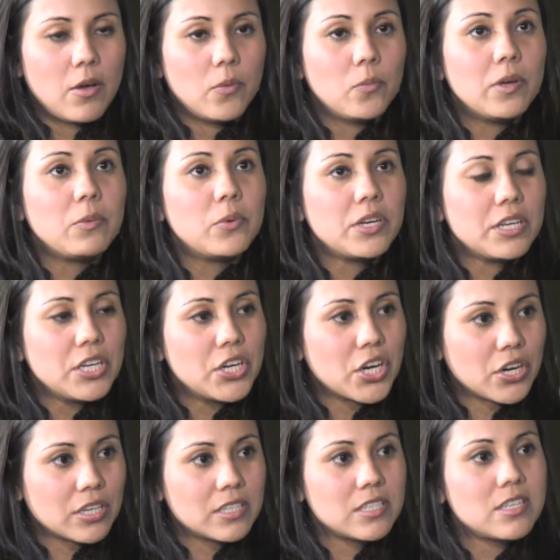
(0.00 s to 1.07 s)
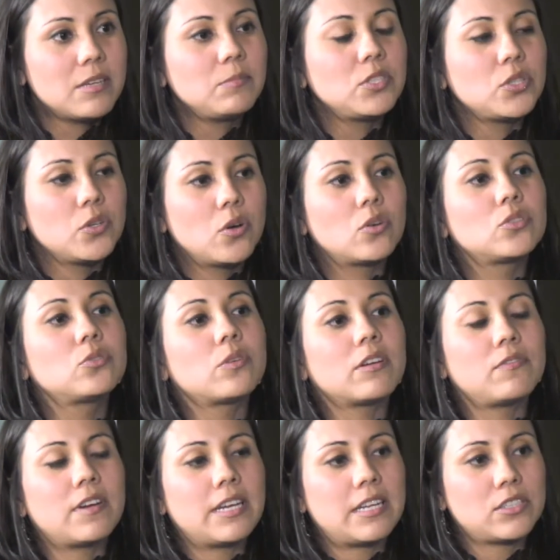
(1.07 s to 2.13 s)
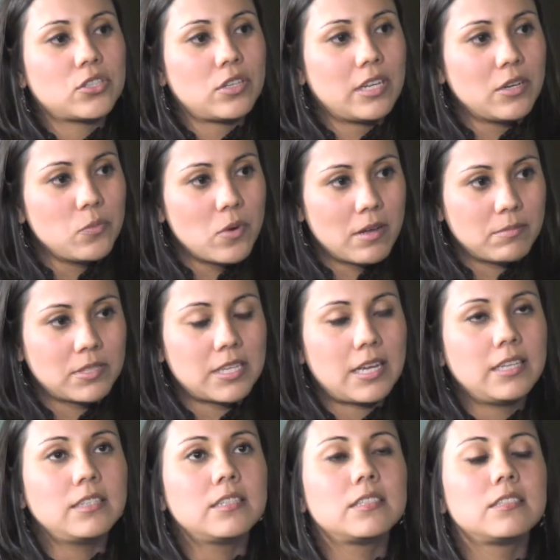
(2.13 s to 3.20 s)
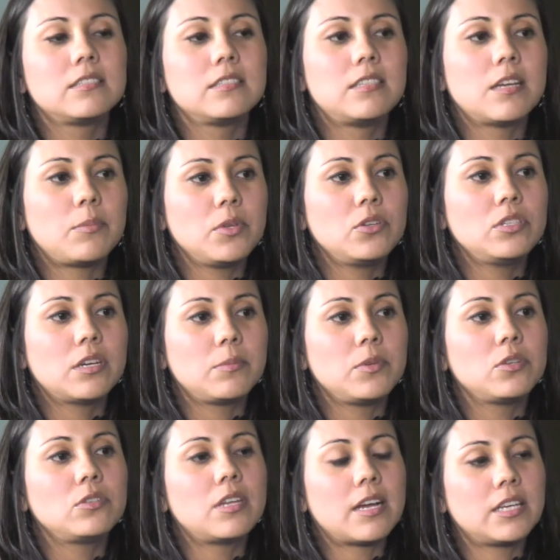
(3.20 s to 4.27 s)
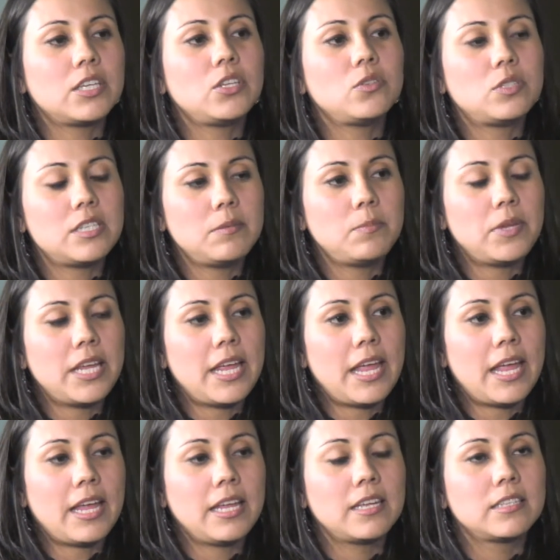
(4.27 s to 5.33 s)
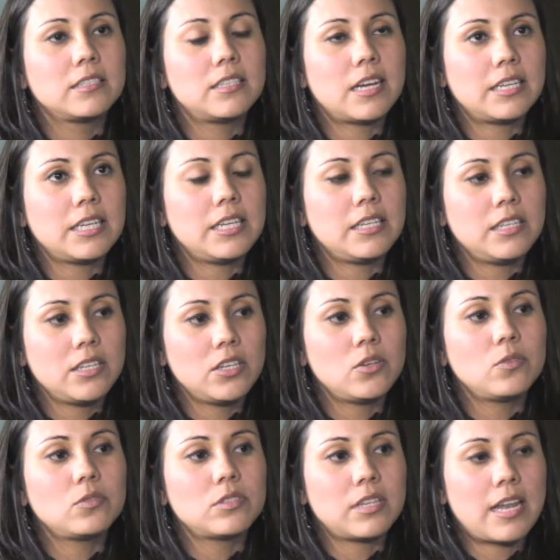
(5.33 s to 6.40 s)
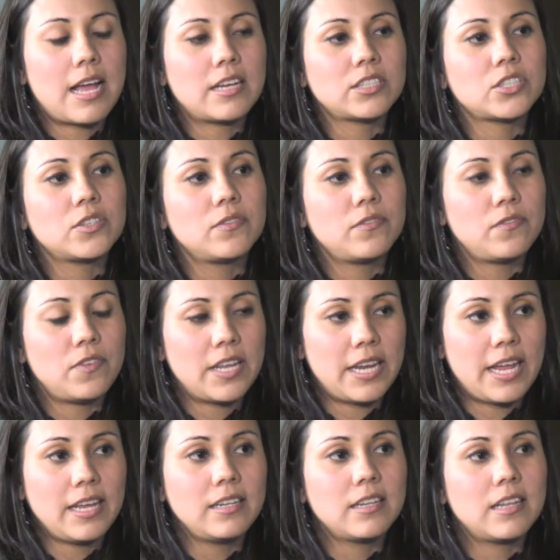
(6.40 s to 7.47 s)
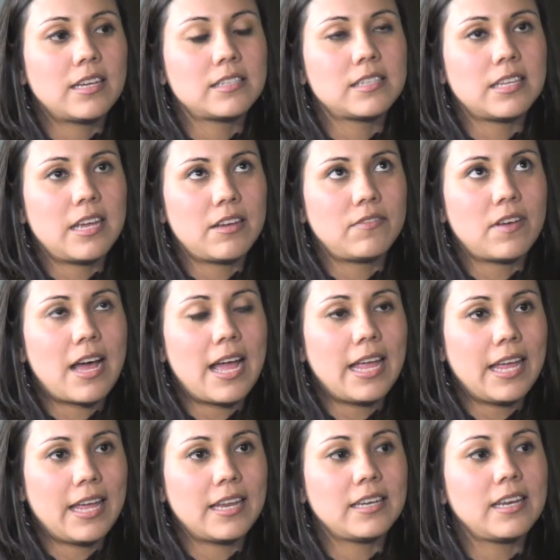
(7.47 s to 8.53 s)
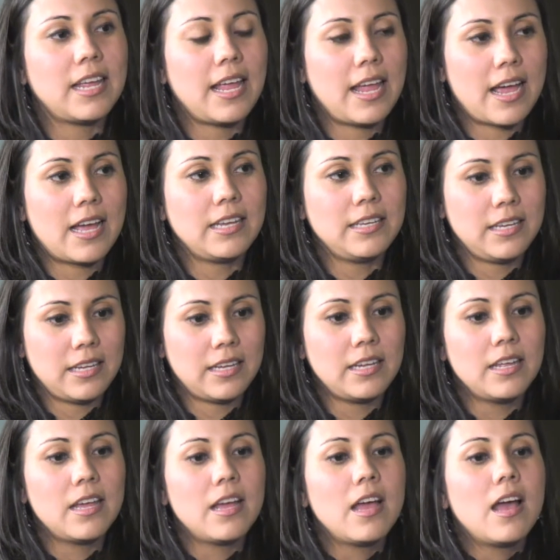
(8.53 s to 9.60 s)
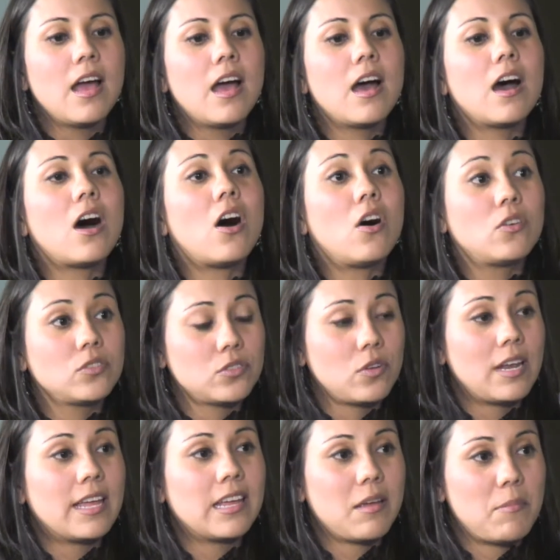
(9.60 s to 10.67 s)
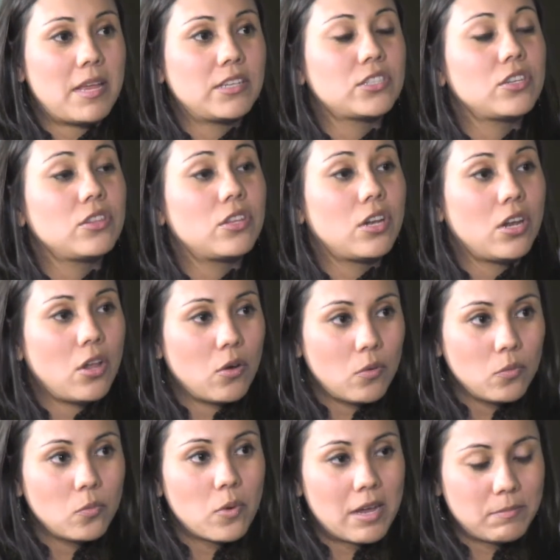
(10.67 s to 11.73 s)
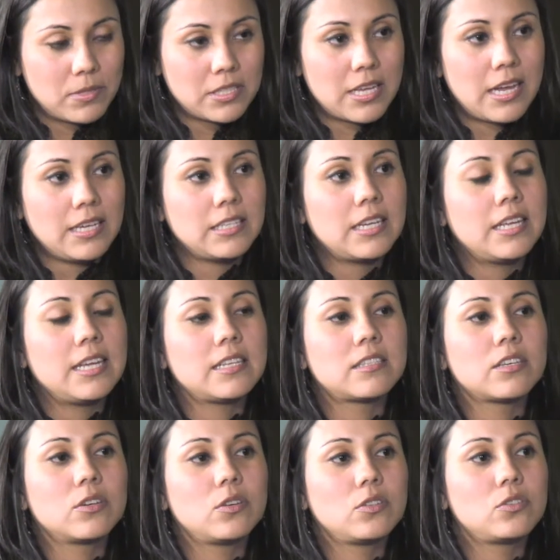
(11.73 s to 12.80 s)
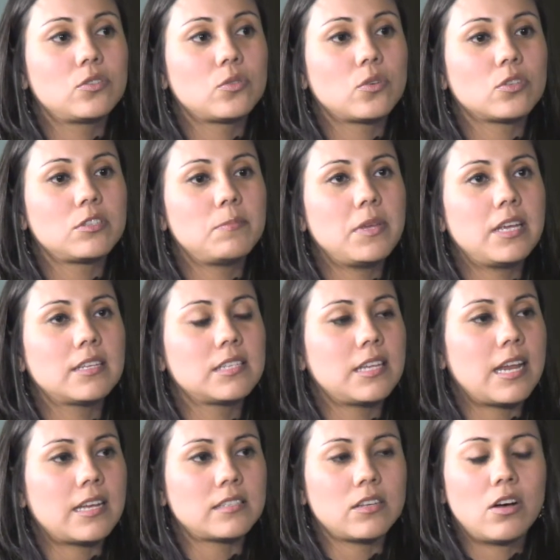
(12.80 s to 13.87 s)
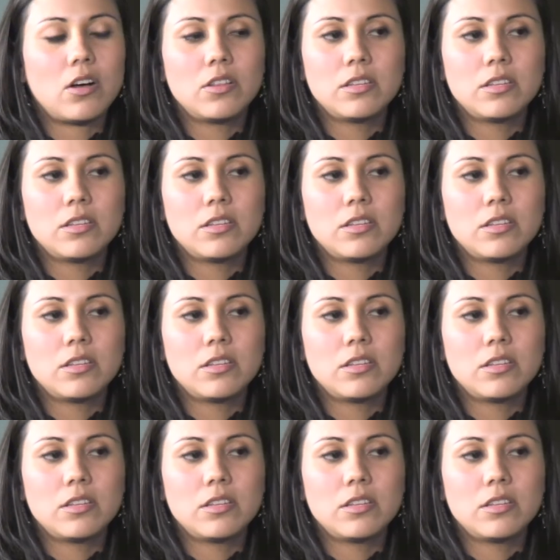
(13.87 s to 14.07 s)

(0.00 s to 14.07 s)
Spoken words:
We would encourage them to go to our financial aid website, www.utpa.edu/finaid. That's FINAID. Also, like I mentioned, the loan website is a good source because it has all